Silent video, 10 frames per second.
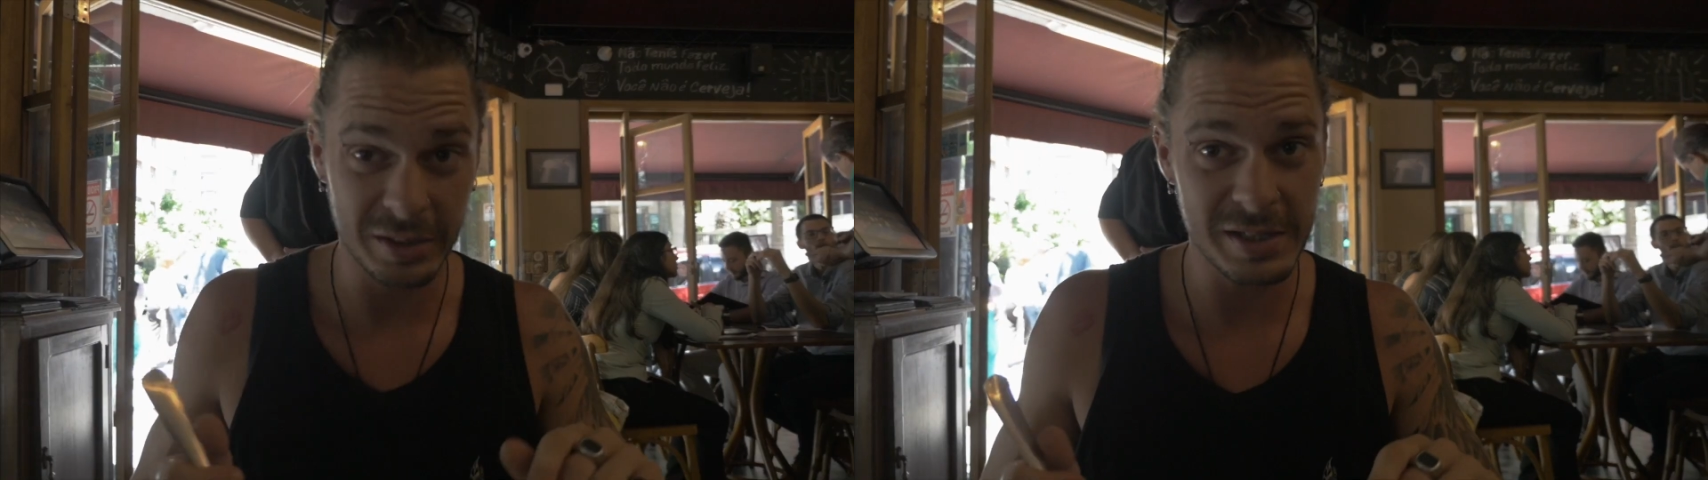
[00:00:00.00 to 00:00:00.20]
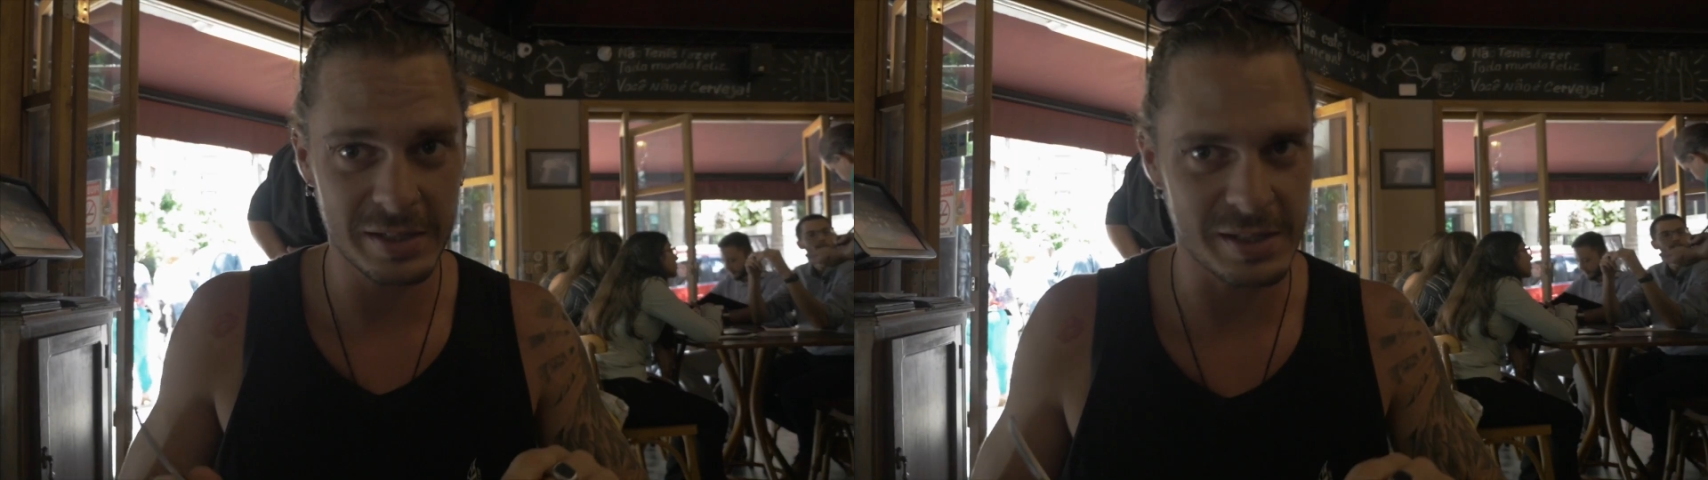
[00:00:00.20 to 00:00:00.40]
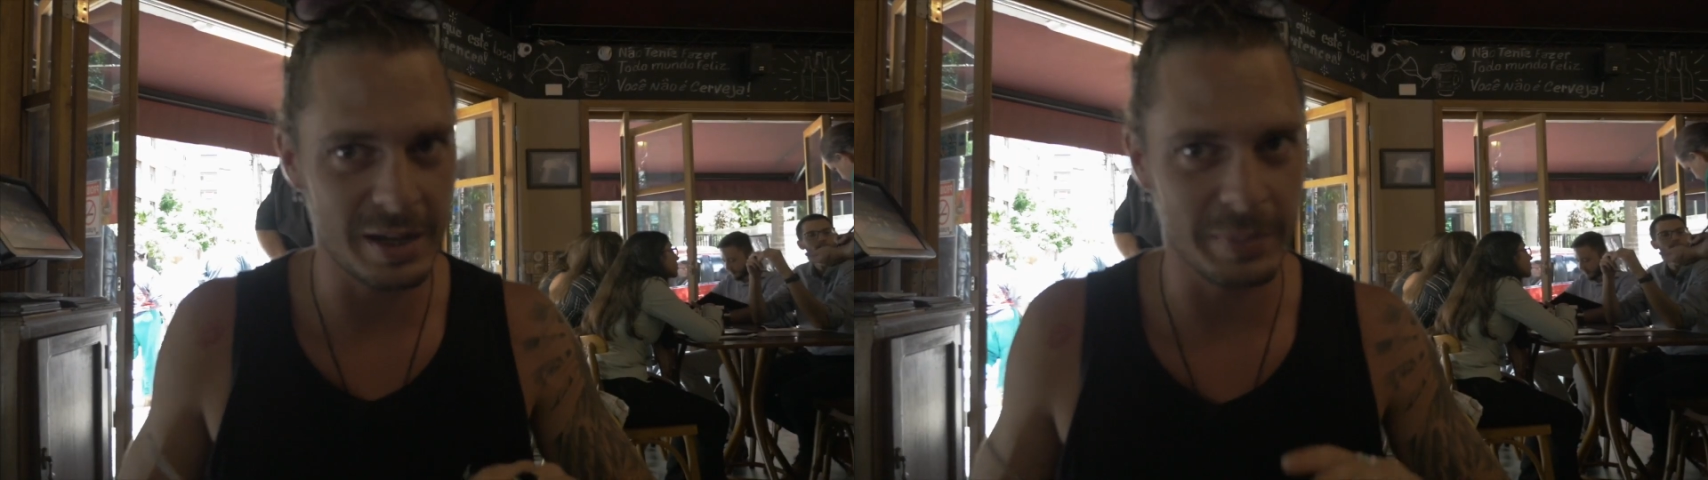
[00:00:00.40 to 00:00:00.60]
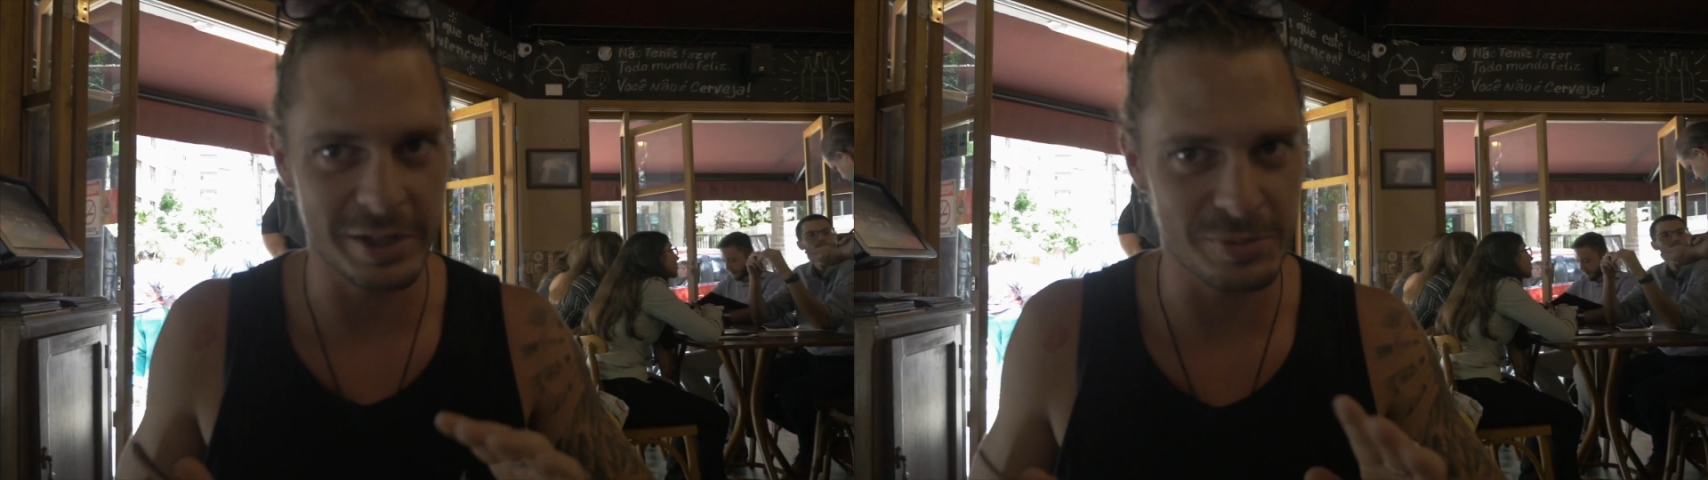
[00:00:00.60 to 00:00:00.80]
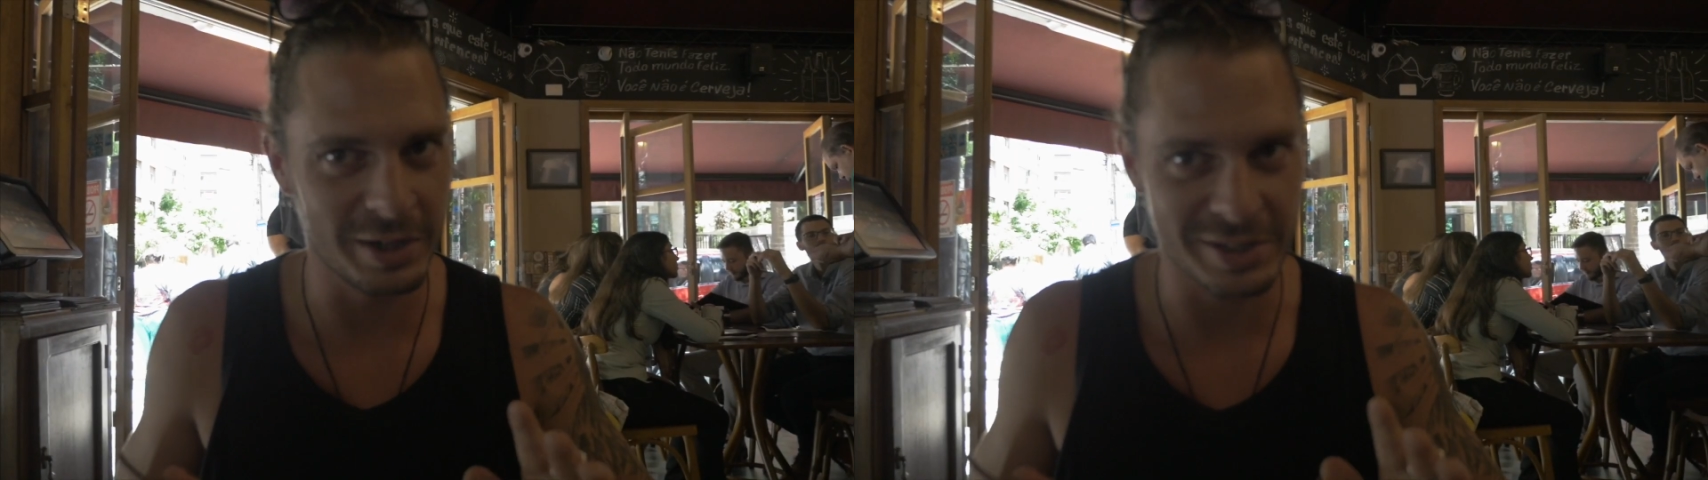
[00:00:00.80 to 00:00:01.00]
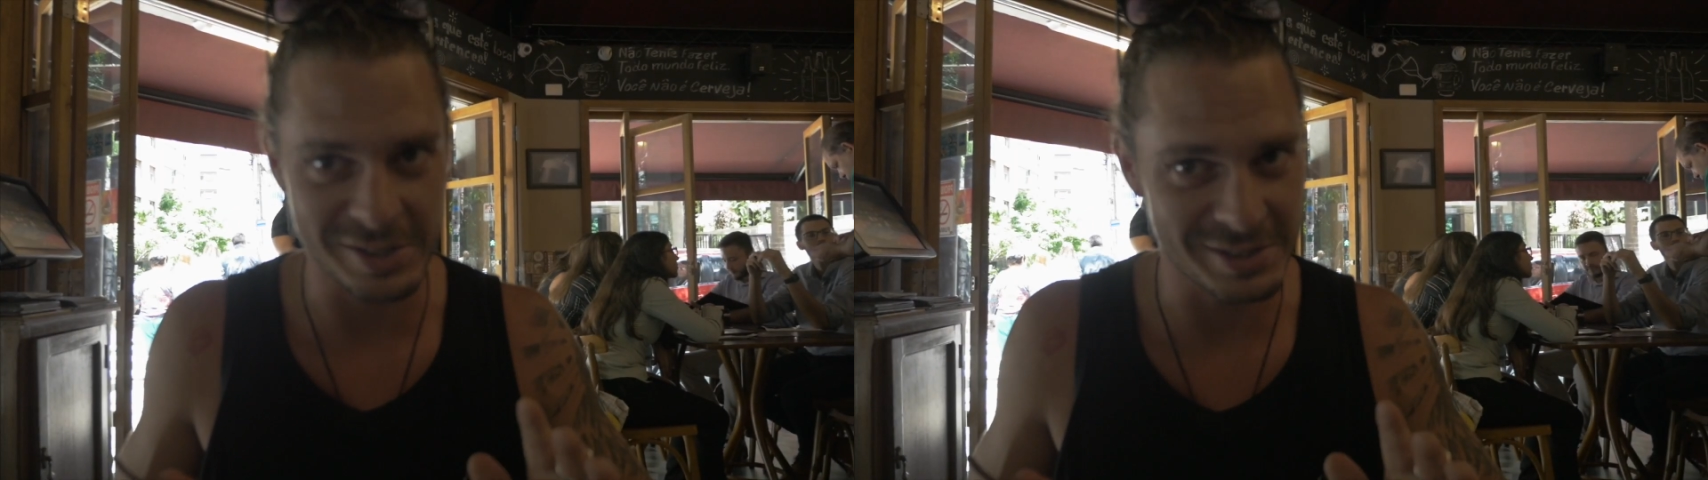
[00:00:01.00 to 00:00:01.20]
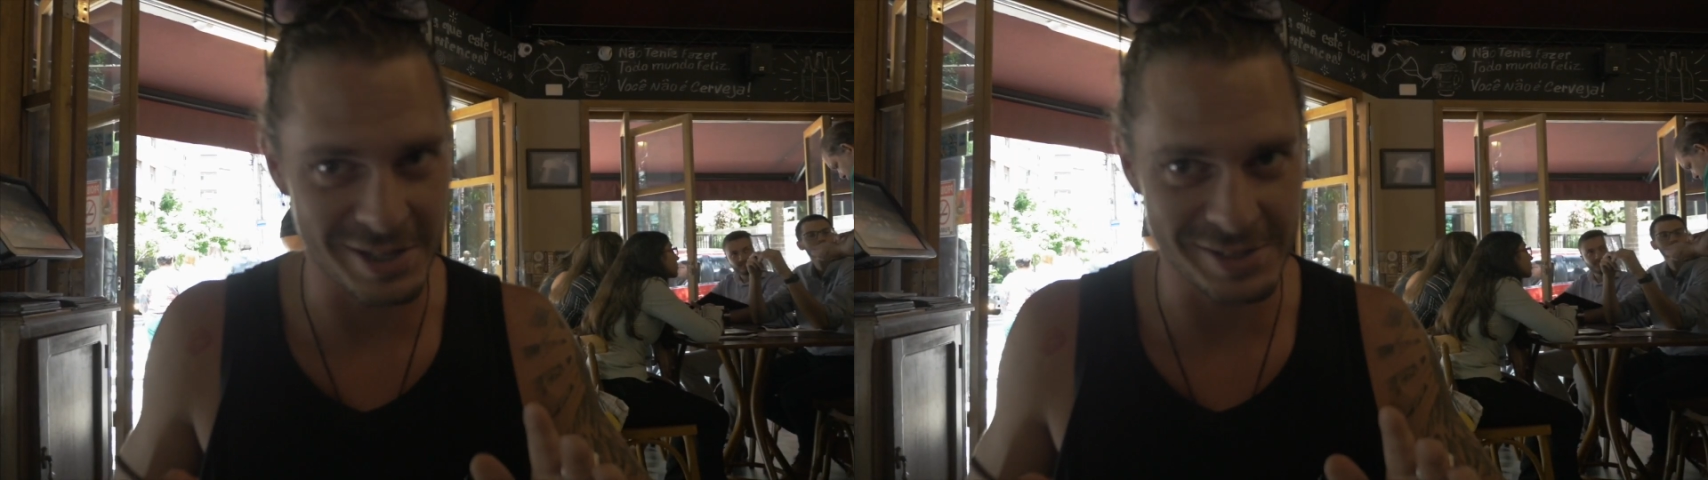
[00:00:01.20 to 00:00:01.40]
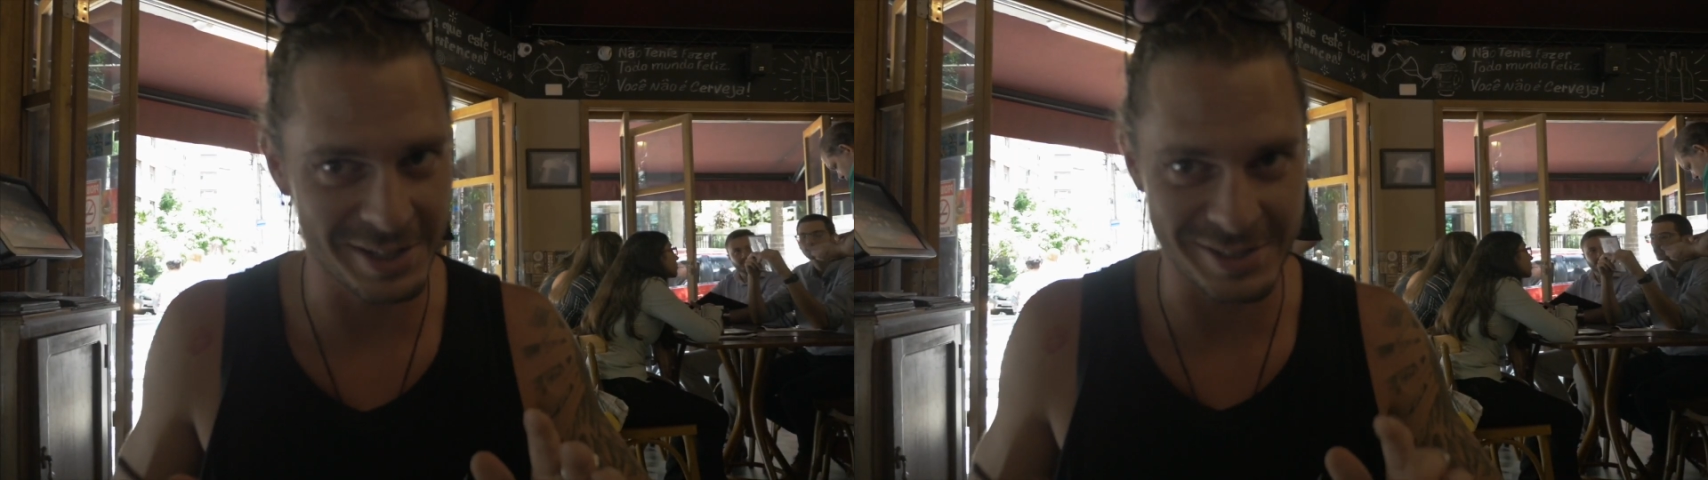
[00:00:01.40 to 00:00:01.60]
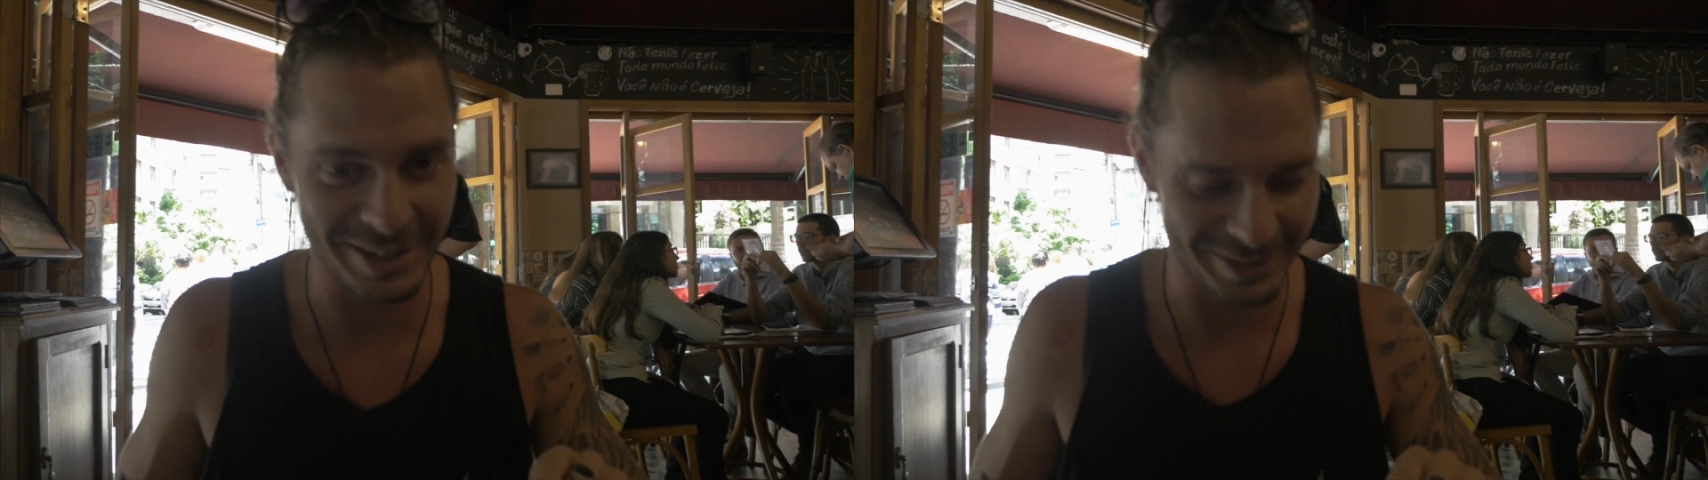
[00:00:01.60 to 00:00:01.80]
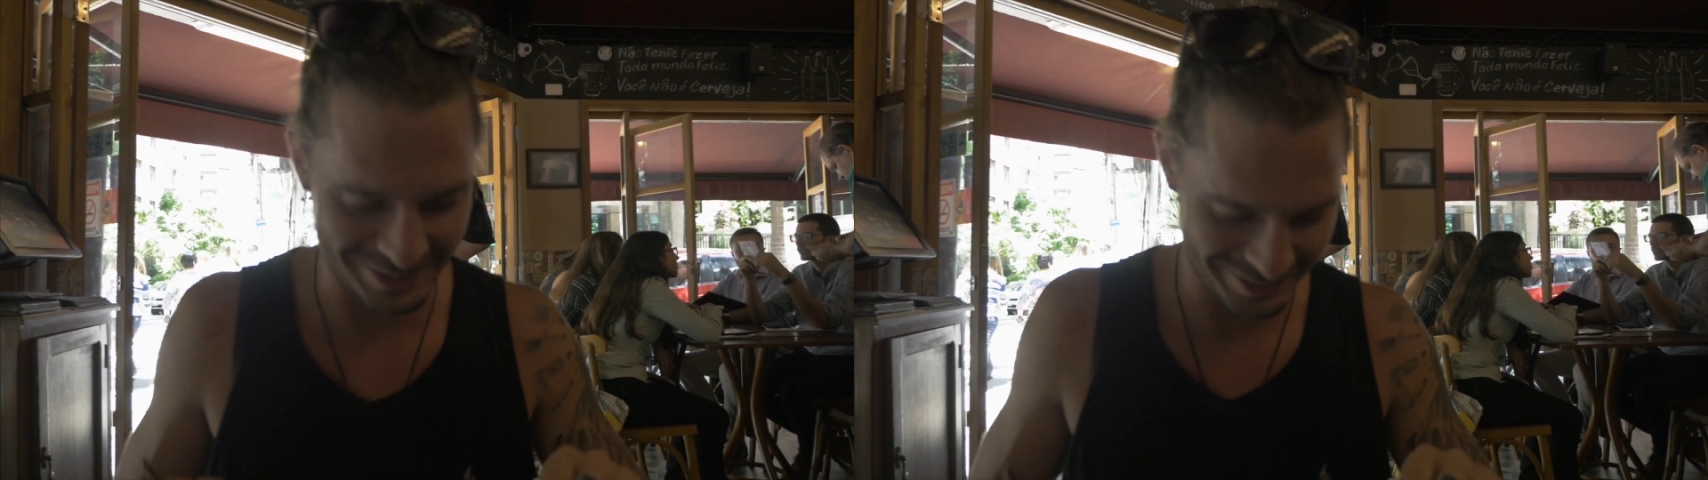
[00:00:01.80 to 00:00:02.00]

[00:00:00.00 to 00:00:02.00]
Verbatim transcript: looks like Sam, but I swear it doesn't taste like Sam.